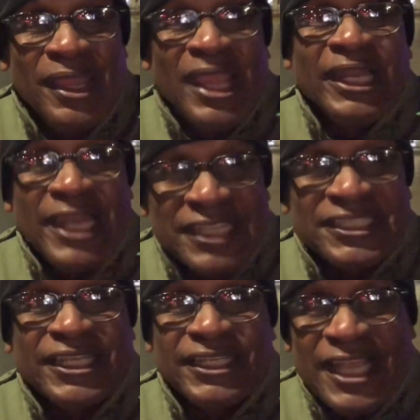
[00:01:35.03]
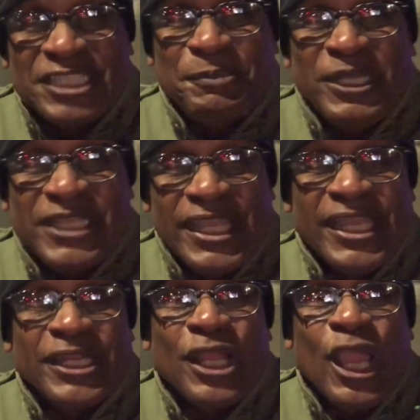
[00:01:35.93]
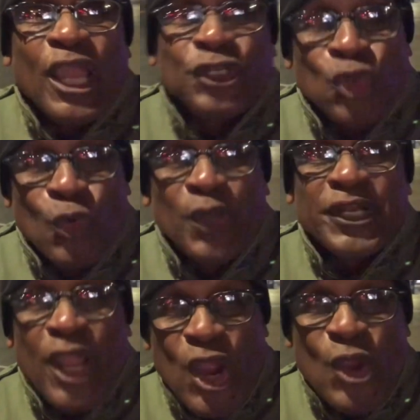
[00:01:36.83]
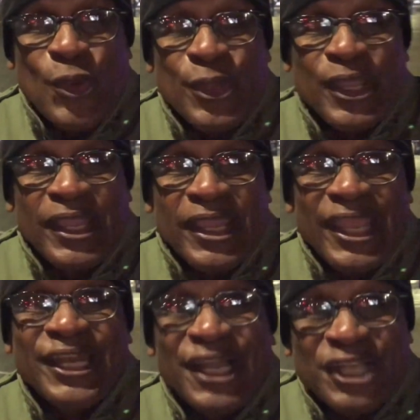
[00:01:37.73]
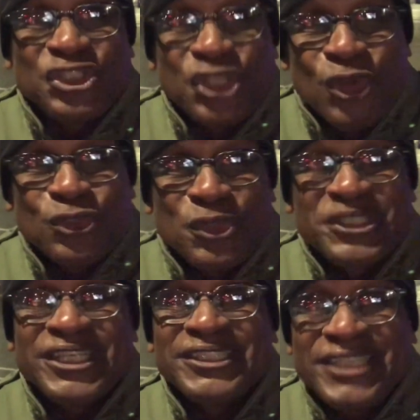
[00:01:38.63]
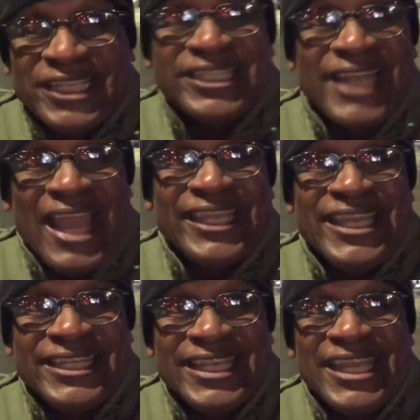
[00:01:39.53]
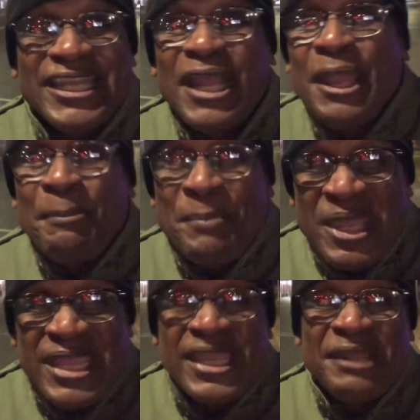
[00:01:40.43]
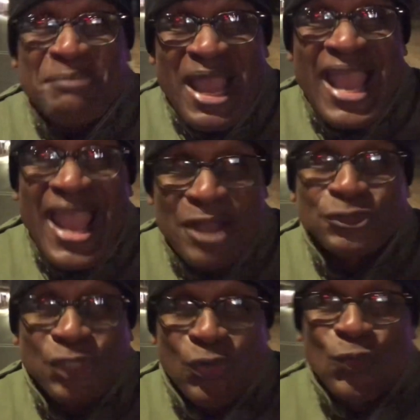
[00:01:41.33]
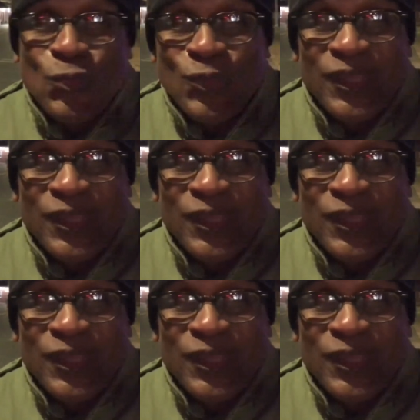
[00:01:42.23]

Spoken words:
Lester Gillespie did doing her and her children's just like he did me and my household.